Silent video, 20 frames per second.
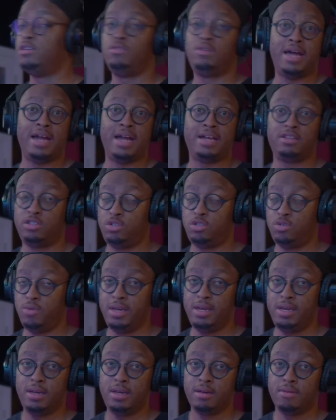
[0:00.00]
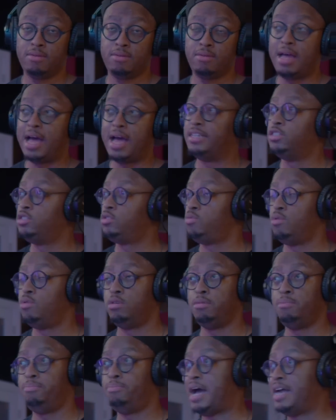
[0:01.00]
I don't like to tweak. I
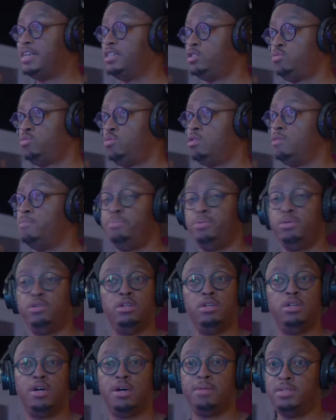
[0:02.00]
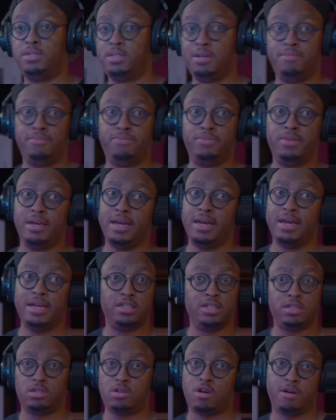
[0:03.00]
just want to pull up something
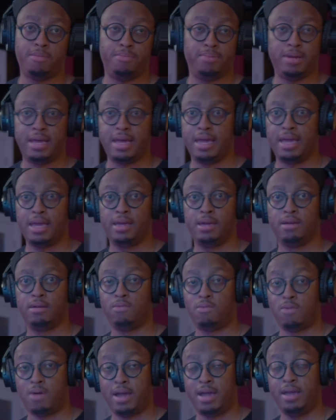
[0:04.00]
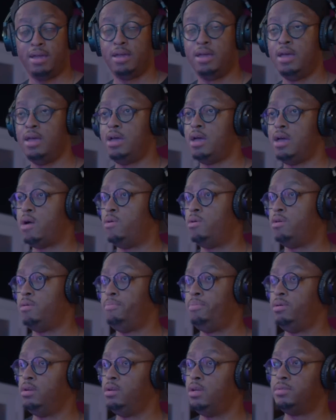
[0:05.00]
and just start playing, right? I
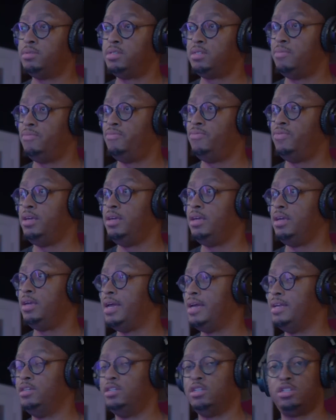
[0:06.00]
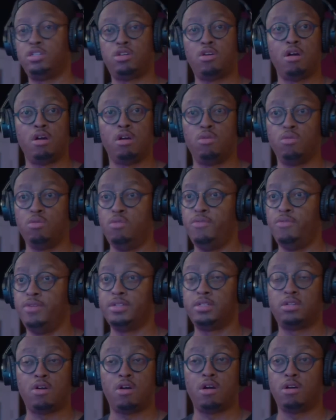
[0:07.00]
want to pull up something and just start
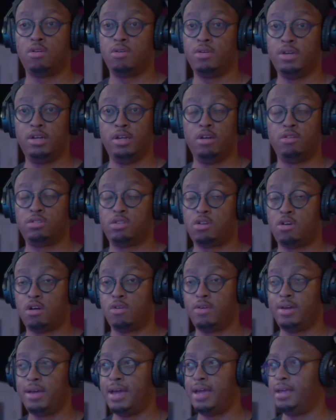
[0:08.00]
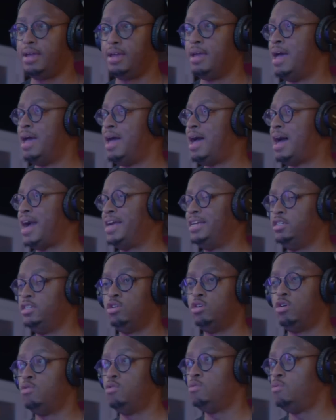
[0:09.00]
grooving, start creating.
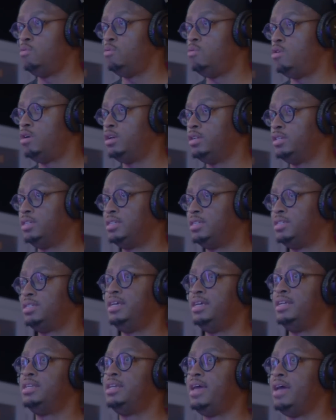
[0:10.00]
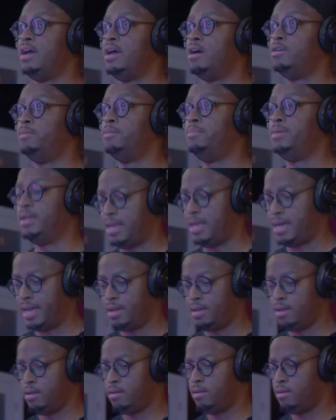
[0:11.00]
I don't want to sit down and be
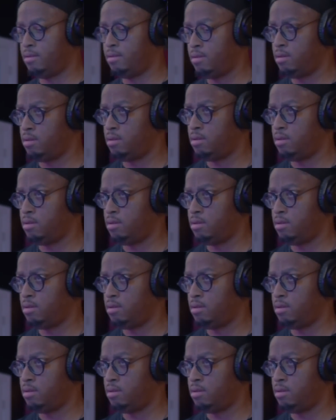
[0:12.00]
like,